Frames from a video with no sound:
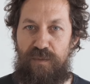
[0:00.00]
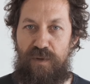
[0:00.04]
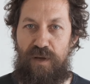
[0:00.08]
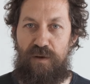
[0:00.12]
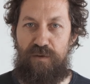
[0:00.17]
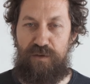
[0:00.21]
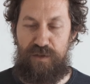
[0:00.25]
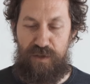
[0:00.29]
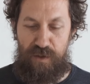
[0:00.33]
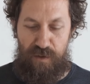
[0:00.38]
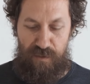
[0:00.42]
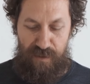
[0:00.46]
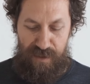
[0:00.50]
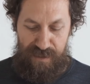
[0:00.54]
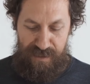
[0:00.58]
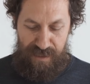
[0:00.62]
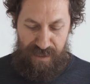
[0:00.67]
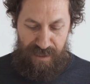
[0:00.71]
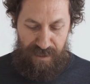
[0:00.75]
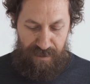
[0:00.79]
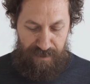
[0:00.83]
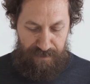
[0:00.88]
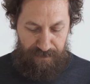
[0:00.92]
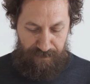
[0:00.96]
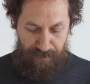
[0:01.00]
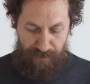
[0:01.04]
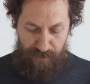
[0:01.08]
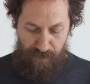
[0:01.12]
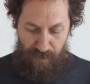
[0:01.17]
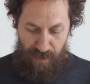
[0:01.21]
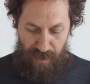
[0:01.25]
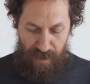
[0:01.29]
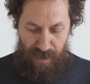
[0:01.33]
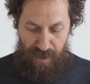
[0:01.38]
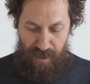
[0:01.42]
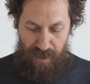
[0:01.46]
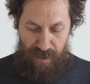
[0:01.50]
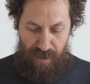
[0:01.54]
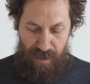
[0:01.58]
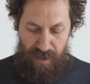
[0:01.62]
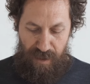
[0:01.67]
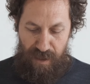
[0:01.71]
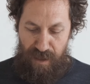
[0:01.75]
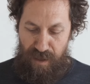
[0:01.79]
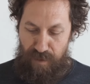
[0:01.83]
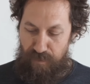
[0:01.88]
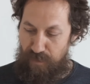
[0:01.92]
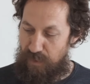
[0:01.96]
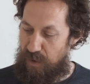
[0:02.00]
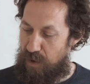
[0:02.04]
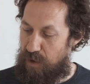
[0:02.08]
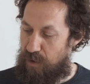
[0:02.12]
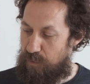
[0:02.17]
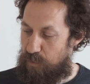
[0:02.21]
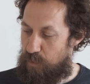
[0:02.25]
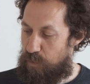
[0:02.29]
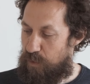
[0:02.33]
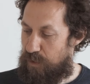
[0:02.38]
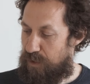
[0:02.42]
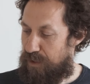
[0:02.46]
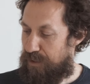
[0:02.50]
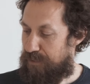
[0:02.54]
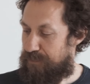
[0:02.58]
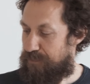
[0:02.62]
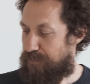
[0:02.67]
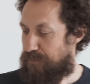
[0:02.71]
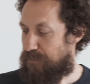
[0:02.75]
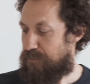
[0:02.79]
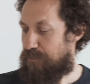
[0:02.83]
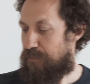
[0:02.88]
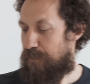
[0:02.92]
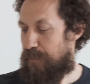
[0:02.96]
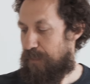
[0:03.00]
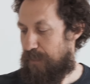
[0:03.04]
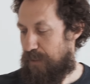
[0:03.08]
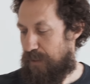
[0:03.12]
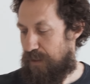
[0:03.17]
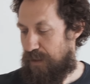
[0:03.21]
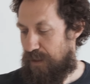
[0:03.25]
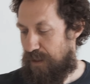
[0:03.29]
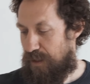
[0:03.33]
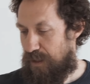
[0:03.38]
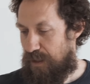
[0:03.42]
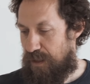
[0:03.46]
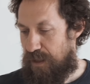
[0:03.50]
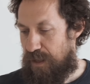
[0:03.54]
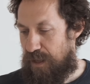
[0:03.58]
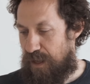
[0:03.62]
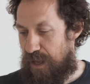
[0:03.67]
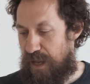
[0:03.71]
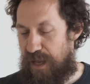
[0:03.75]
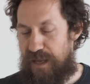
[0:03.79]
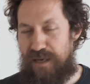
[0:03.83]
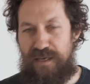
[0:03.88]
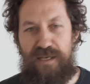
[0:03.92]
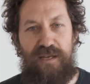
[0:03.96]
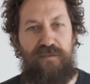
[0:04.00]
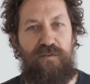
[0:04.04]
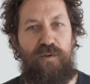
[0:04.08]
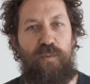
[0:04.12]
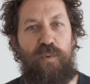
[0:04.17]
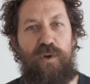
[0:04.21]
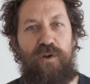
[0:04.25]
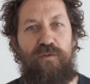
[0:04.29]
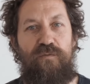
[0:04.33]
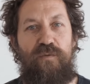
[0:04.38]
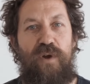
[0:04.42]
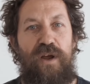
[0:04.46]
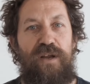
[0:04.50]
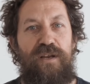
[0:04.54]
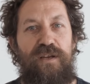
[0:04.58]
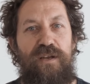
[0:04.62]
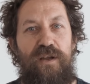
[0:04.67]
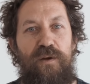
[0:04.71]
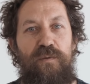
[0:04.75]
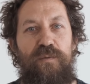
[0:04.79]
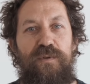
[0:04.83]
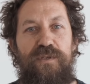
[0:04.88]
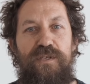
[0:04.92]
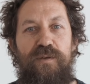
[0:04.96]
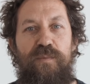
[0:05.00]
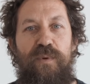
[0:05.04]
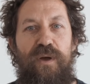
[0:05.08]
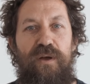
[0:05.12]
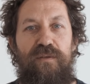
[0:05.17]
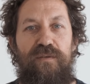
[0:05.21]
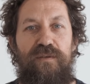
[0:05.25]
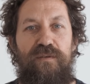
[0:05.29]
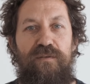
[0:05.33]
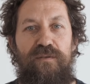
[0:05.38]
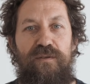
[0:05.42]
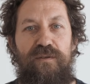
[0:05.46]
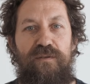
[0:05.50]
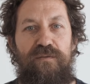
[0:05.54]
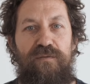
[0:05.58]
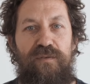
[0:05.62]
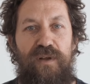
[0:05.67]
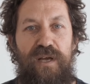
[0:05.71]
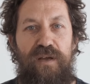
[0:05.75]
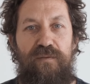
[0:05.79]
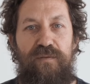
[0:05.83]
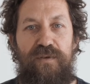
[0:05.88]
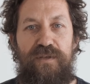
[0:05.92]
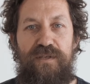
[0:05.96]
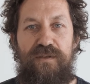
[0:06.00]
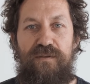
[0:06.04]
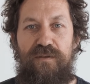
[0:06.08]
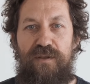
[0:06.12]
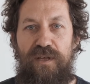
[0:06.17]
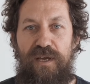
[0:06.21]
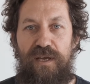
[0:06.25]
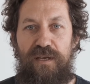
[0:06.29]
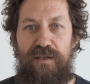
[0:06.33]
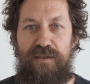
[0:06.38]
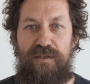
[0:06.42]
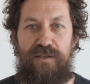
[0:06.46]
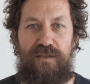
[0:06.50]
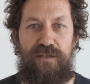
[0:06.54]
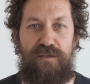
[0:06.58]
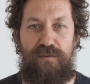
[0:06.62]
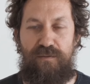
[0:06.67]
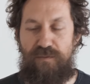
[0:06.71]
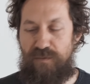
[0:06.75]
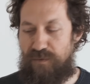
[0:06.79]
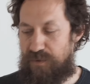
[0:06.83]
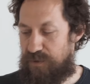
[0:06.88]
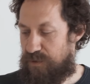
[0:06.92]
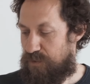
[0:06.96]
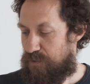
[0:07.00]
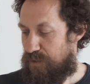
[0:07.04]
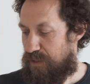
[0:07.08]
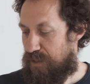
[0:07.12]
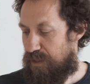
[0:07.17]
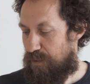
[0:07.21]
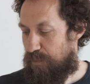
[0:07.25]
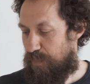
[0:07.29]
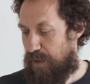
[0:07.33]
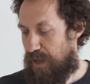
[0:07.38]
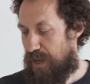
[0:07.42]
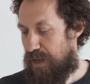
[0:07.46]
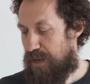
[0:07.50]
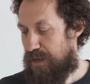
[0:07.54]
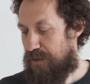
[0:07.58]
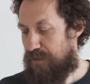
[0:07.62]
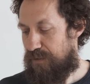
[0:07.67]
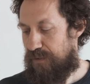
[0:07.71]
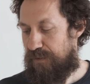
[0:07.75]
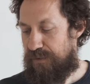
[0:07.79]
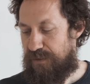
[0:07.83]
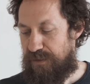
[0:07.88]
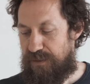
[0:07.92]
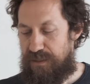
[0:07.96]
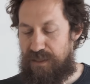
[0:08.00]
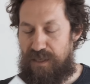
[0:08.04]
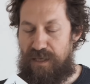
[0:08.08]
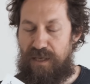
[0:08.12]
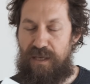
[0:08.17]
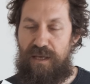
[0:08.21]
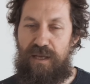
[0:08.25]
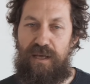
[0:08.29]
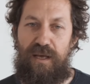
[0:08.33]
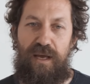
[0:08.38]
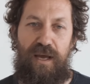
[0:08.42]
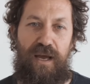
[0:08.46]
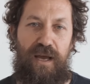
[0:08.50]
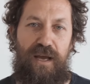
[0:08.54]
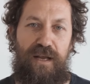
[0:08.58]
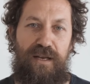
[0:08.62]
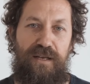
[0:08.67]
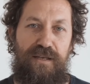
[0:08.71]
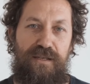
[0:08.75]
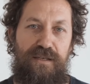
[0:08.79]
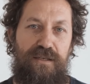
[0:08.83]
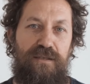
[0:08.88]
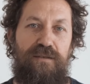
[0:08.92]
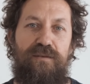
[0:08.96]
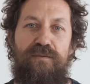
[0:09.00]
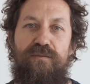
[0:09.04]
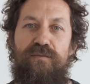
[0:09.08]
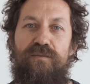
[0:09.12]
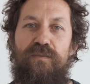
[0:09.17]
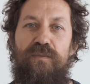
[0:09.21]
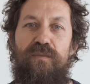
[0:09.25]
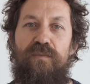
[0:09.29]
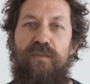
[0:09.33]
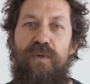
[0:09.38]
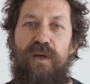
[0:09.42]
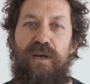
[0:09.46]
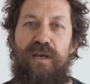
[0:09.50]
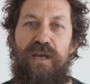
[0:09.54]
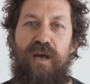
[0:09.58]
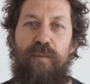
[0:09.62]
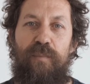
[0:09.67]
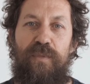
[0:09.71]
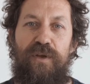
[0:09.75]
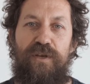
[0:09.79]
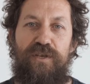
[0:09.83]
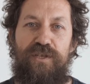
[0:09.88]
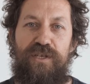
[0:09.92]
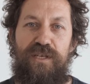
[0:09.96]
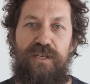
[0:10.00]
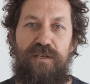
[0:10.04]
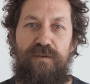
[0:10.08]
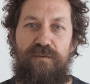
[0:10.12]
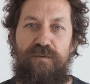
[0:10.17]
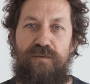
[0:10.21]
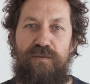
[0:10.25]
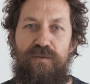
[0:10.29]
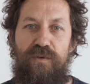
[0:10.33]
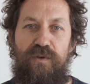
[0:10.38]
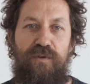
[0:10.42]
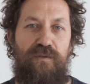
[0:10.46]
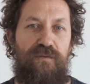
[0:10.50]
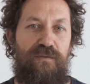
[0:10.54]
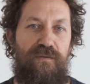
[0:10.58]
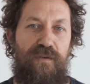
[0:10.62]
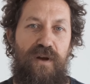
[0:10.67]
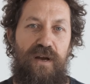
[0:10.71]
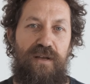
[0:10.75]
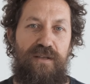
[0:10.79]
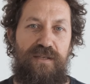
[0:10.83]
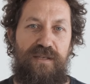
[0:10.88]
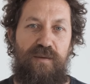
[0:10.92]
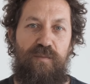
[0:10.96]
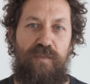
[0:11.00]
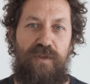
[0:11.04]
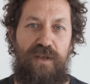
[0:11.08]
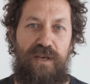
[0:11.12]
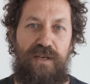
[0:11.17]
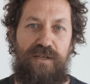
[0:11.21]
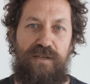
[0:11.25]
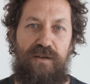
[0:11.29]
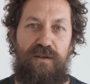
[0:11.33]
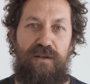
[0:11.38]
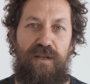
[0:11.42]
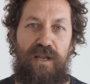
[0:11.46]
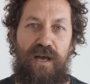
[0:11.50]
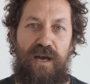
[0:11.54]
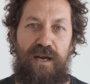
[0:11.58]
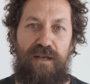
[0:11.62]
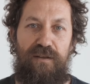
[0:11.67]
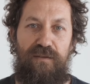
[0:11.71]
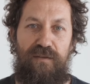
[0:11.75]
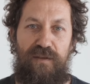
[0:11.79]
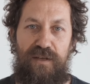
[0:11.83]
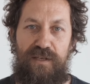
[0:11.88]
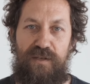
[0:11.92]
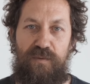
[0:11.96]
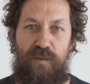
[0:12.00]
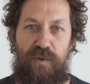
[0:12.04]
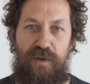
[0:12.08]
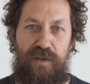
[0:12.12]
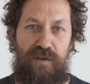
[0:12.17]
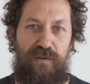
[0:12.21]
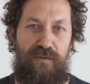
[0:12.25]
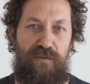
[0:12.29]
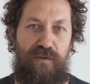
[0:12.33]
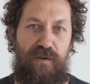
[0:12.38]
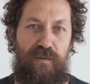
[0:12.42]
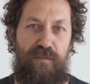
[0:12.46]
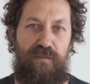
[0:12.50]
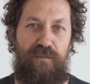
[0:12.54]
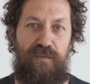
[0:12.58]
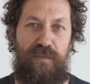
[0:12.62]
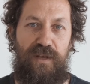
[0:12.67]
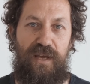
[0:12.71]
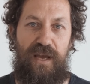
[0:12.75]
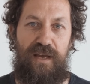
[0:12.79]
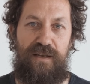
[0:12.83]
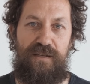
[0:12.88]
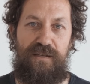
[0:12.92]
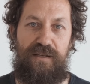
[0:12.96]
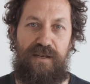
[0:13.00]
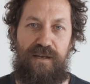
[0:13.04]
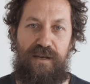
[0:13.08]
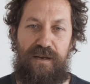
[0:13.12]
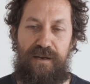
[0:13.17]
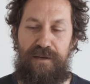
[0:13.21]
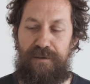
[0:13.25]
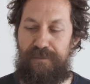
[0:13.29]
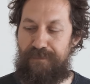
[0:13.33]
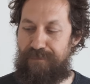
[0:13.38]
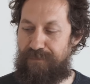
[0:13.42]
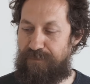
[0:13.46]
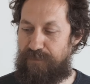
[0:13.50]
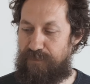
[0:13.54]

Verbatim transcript: I'll show you this later. Um, hot water. And if you want to write notes about the flavors and things, you need a pen and a cupping sheet. You can find some of these online. This one is from the SCA.